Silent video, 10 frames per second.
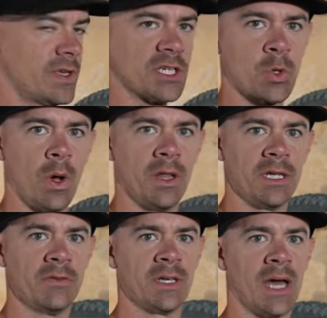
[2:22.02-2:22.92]
finish
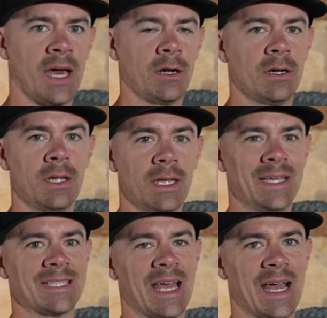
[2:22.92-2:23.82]
quality of the Niner
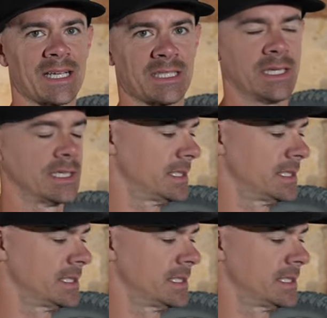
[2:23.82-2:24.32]
is excellent.